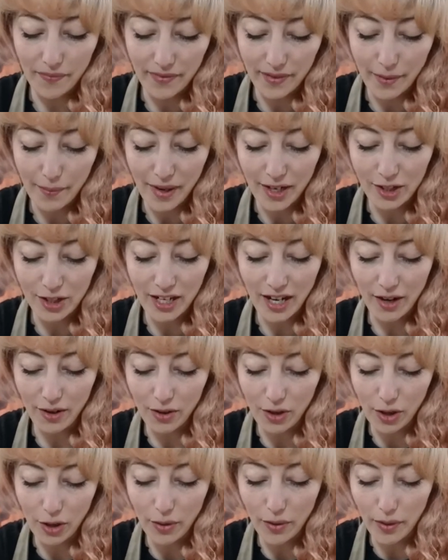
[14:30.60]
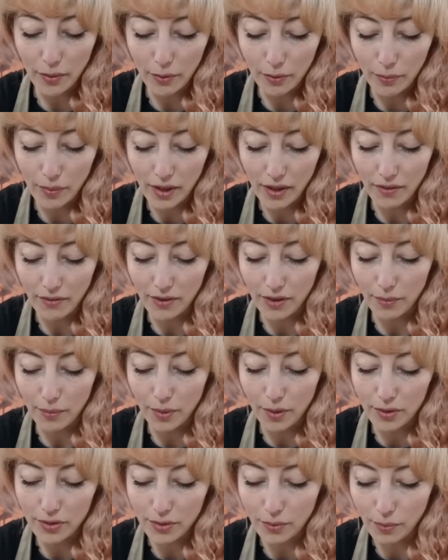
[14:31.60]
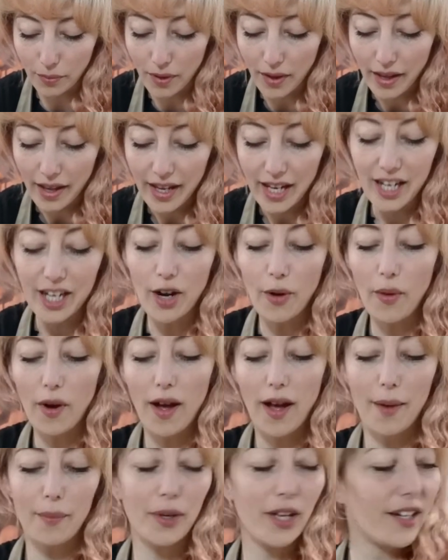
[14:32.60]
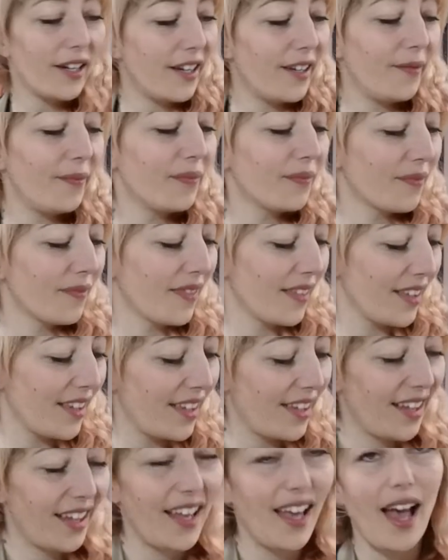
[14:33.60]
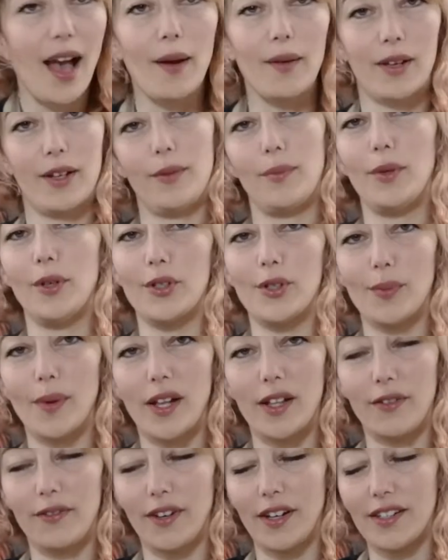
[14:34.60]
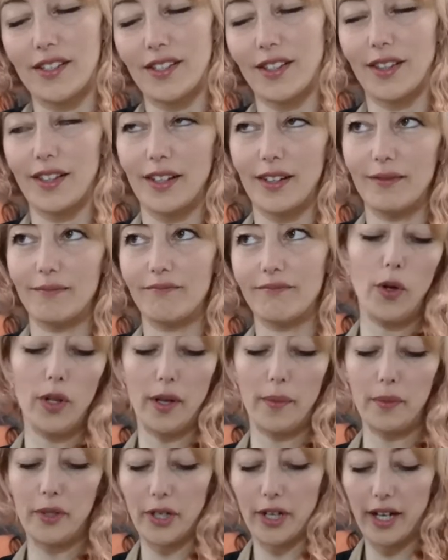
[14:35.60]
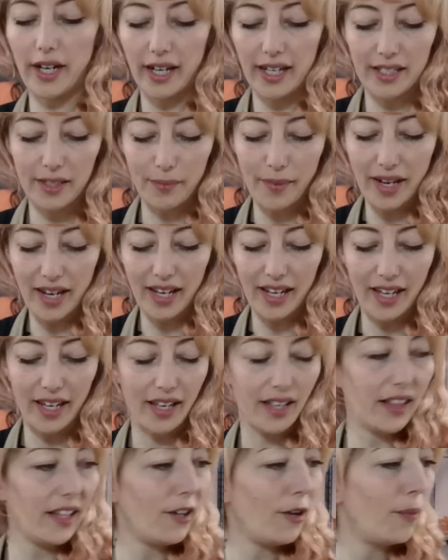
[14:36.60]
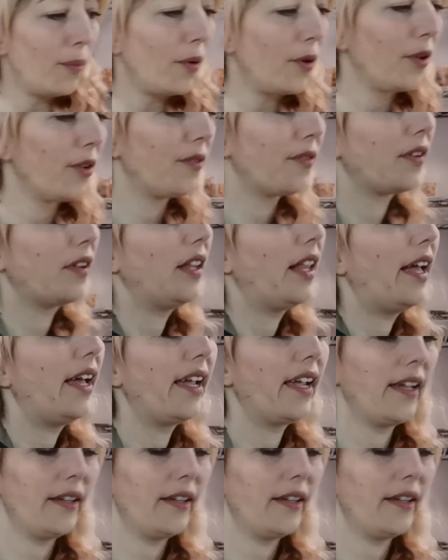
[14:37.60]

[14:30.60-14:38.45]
imagine how cute it would be if you put some, you know what, I'm gonna put a smiley face on there. All I'm doing is making a little ball of clay